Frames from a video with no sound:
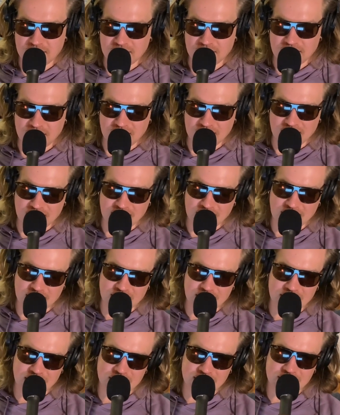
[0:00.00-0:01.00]
and
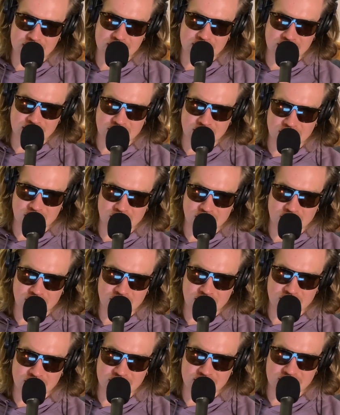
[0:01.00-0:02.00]
this is a
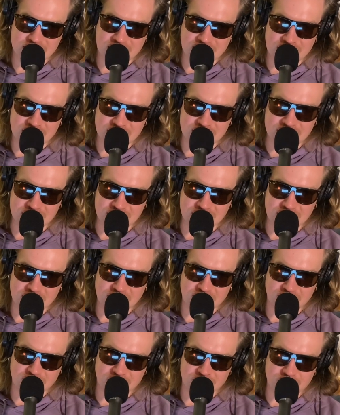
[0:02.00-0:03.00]
curious thing to
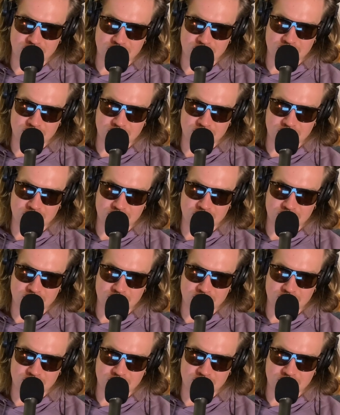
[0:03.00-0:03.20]
do.